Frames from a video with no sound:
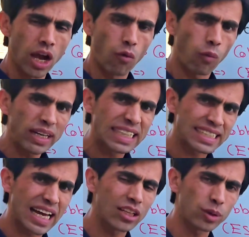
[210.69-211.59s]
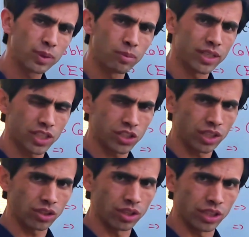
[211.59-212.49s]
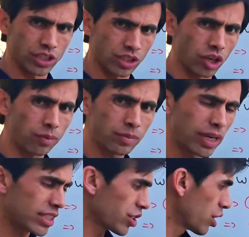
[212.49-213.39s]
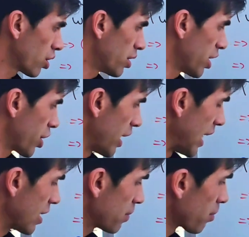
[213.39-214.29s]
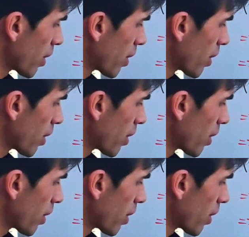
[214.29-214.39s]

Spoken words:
What is that optimization condition? The optimization condition is